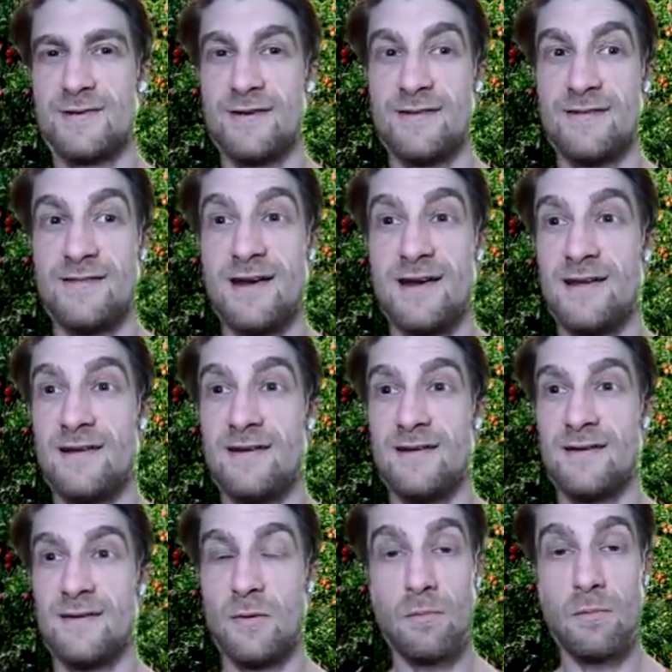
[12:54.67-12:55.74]
that it
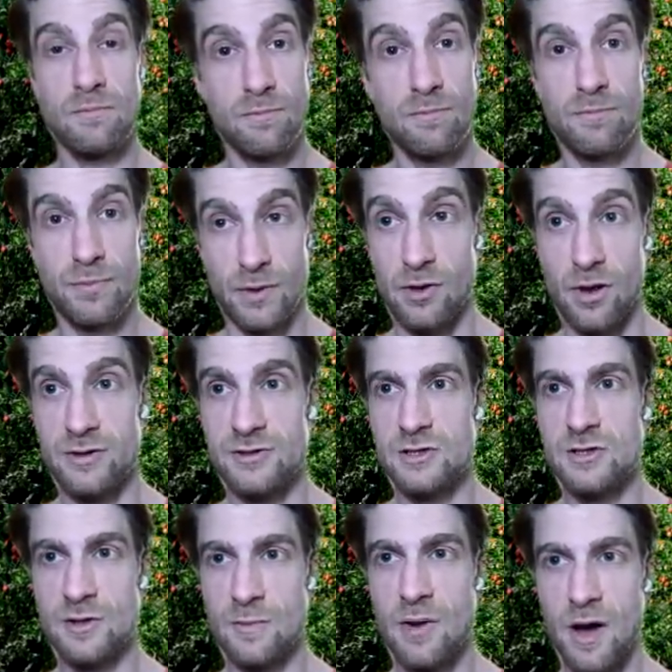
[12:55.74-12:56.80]
belongs to the
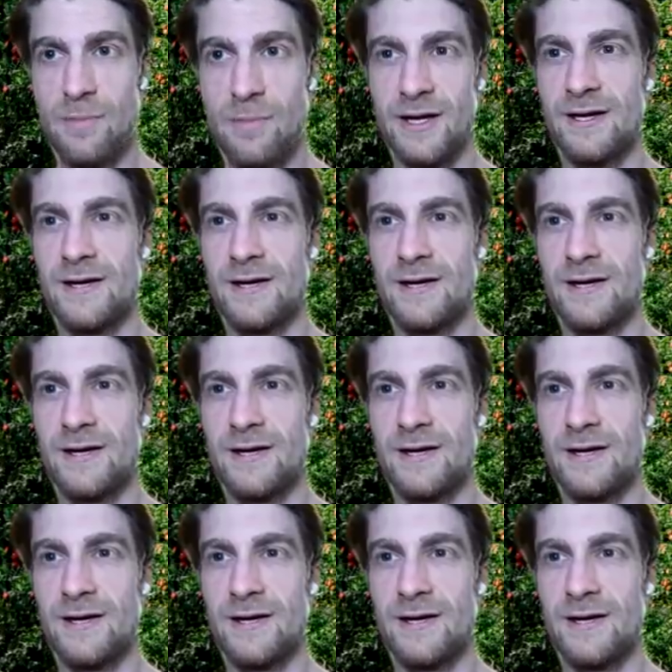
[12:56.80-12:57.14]
public.